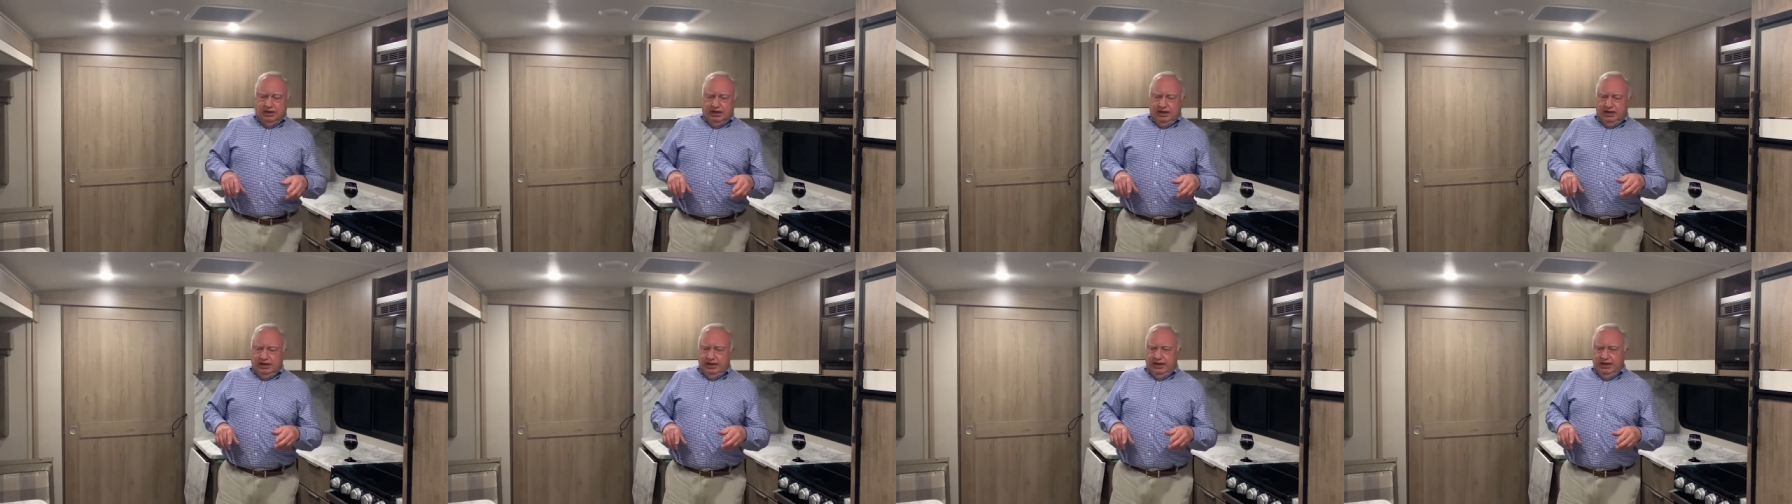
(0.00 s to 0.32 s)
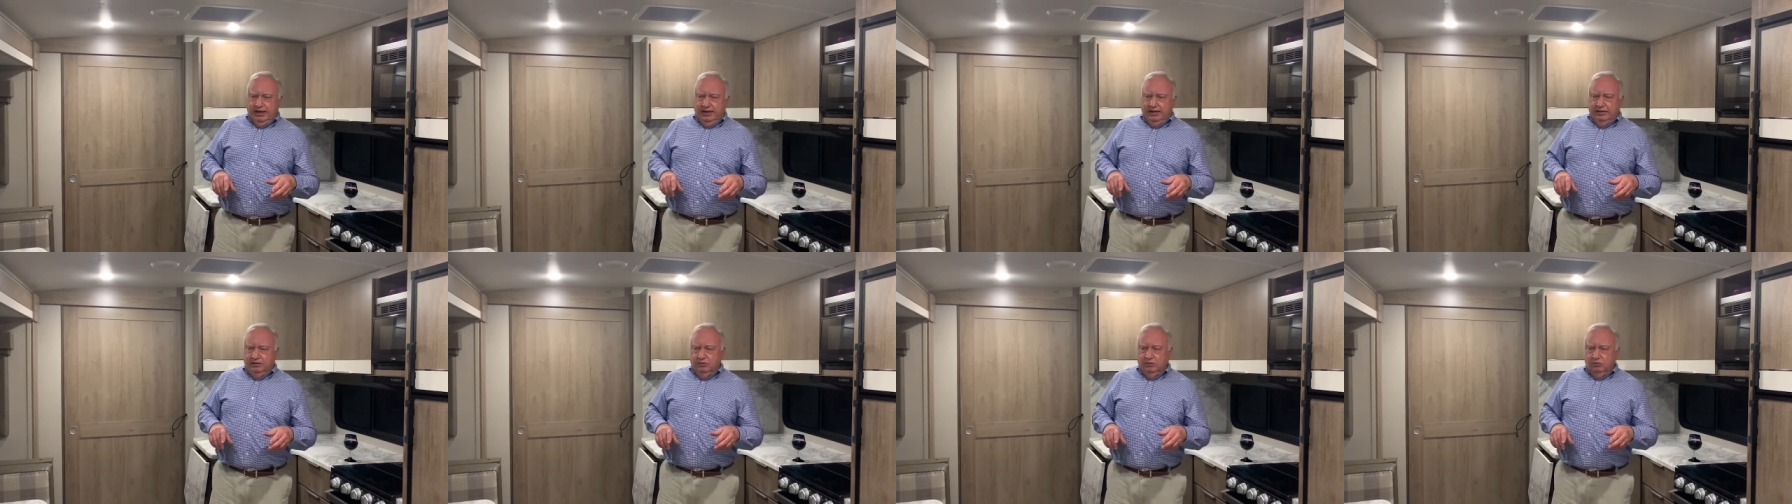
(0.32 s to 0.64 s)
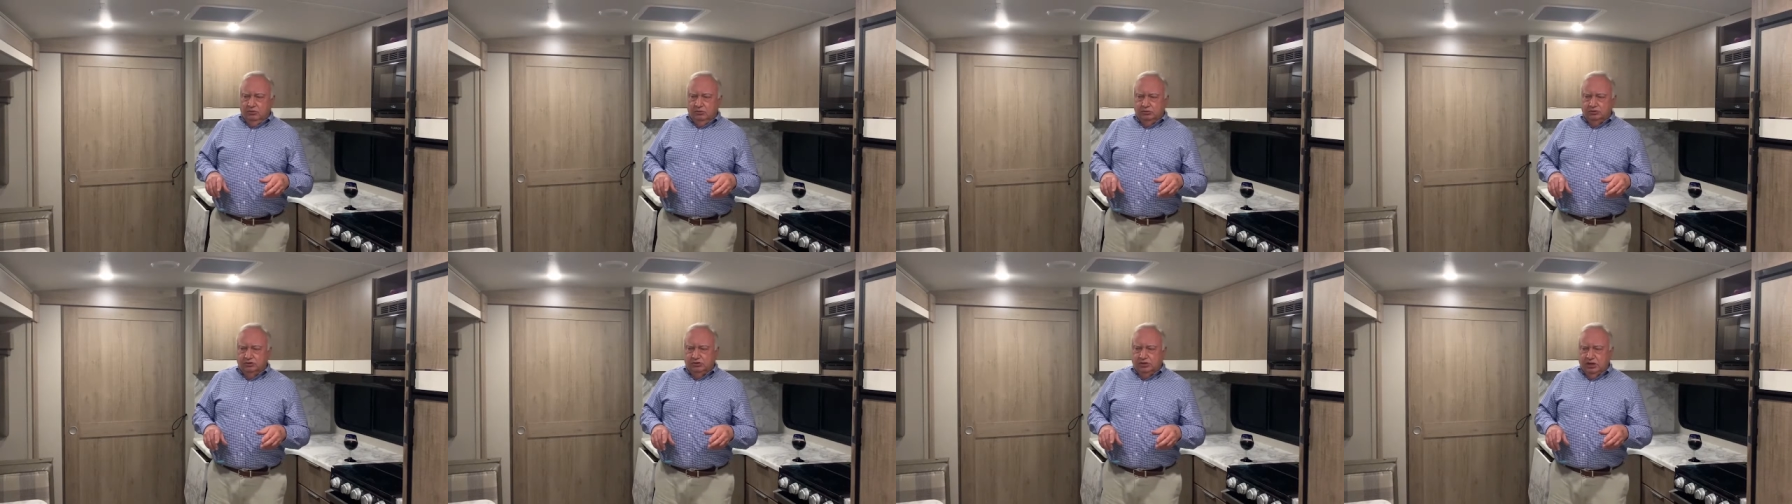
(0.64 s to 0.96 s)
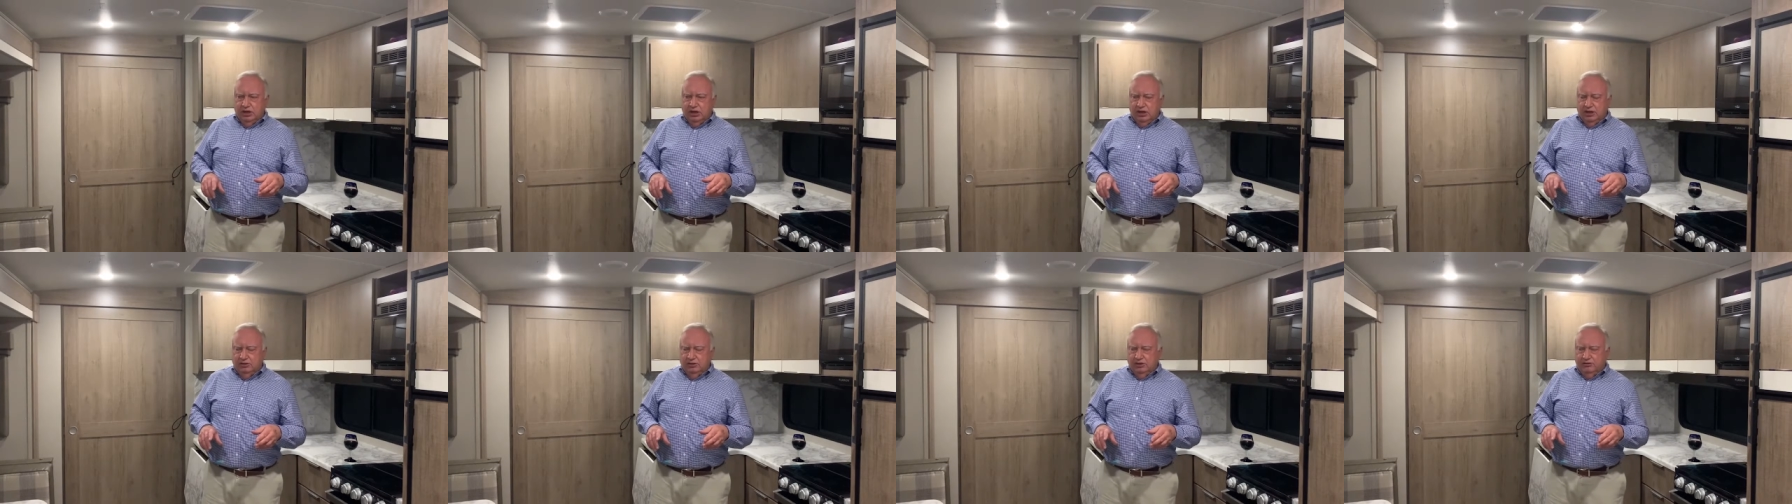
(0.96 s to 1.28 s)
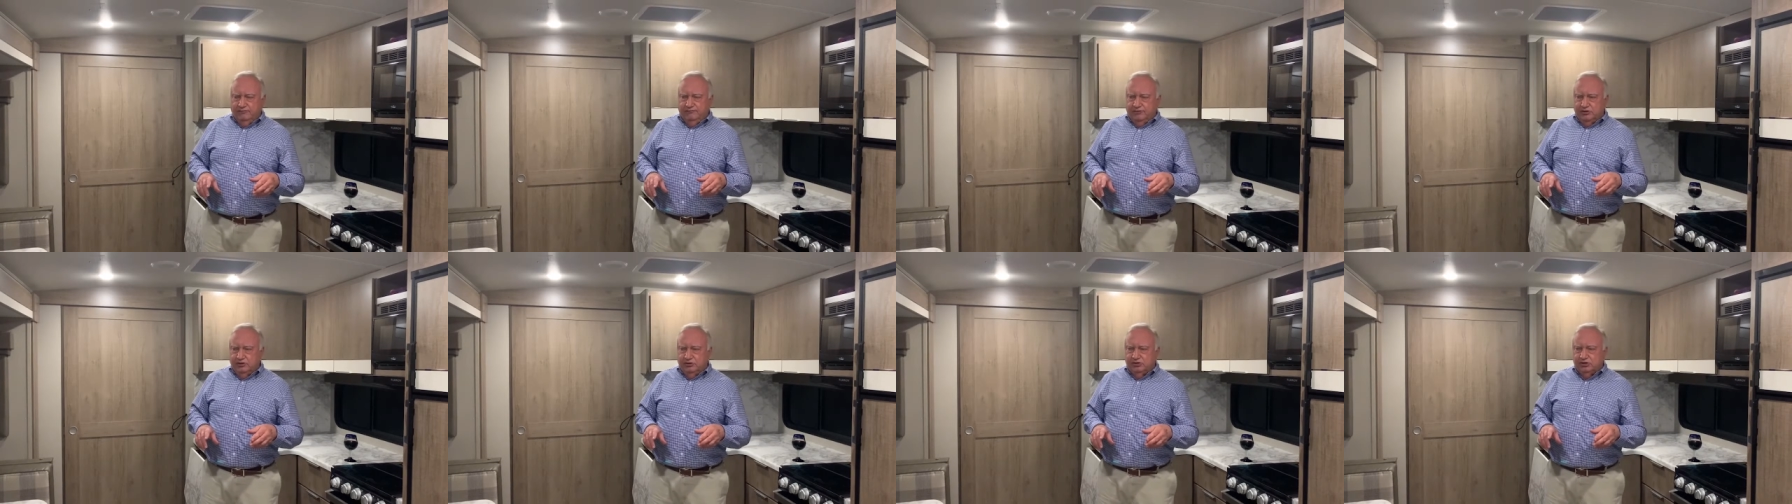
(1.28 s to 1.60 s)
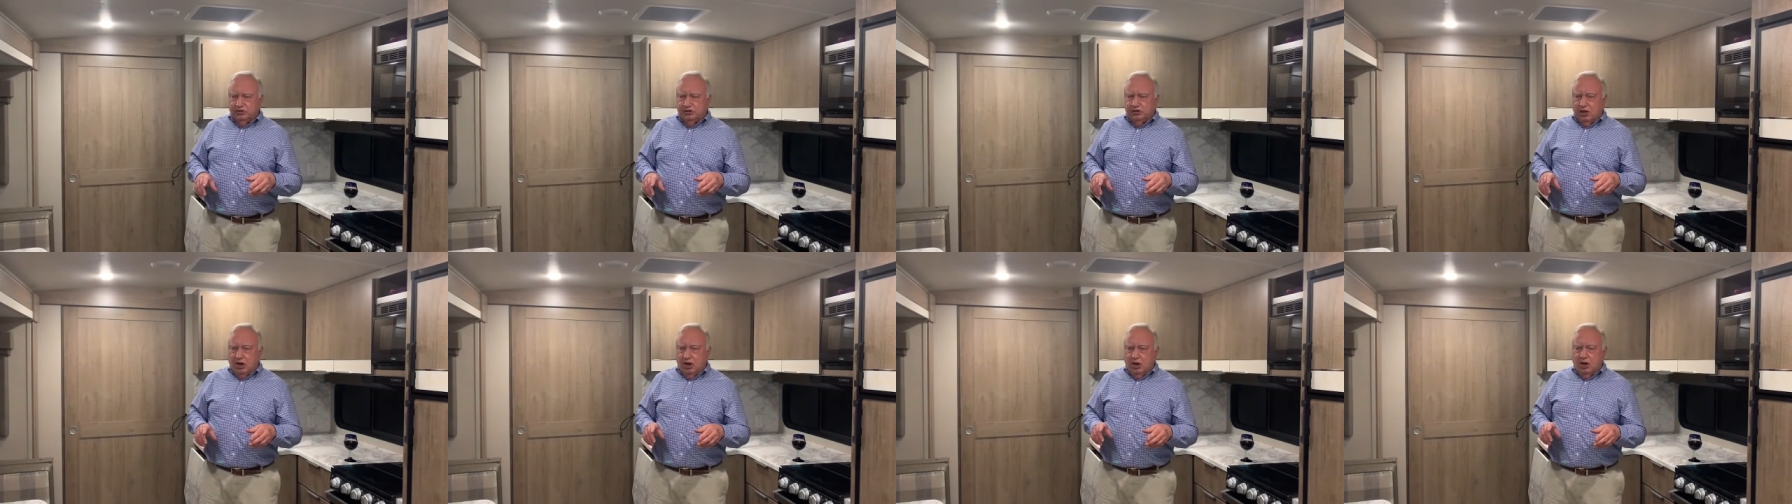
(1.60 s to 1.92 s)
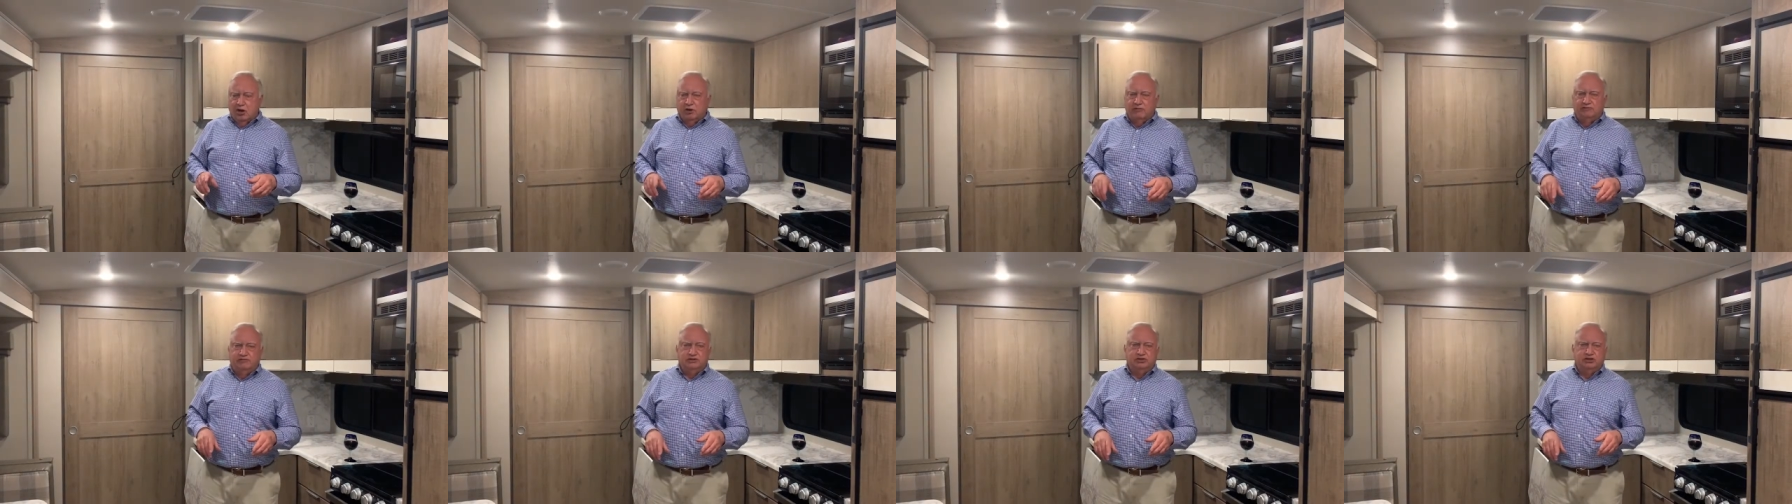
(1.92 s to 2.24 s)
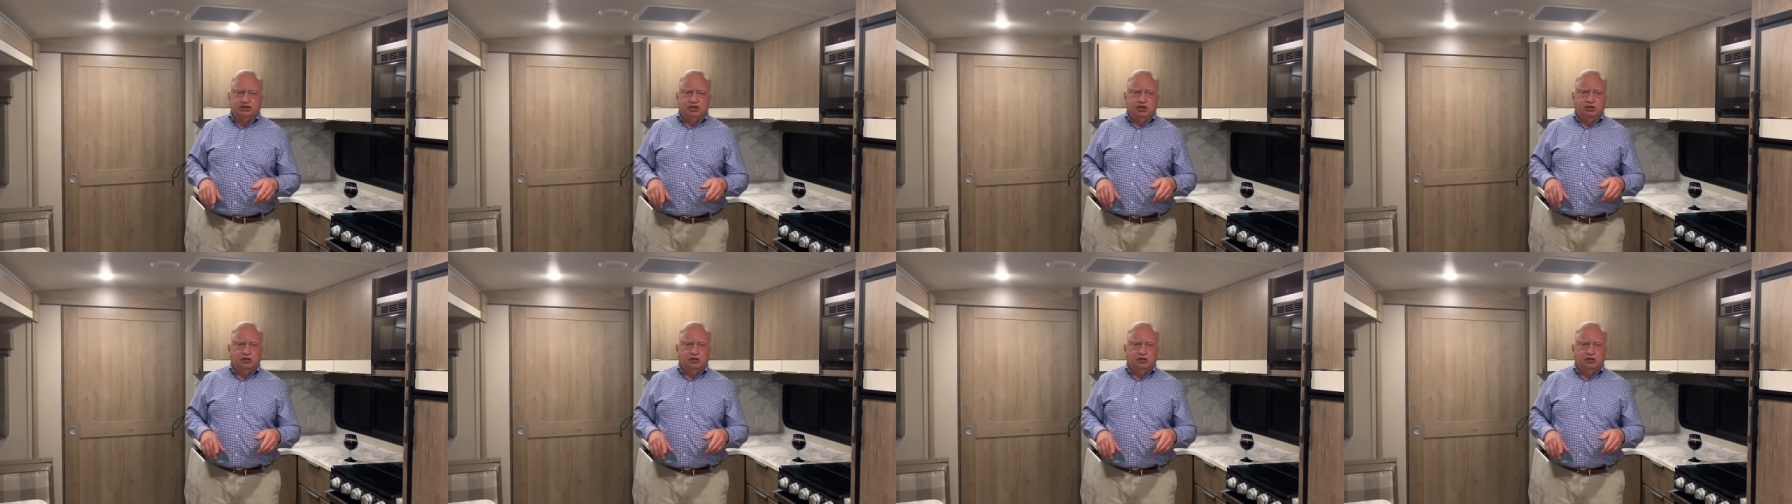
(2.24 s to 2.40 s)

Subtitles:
and the first Harvest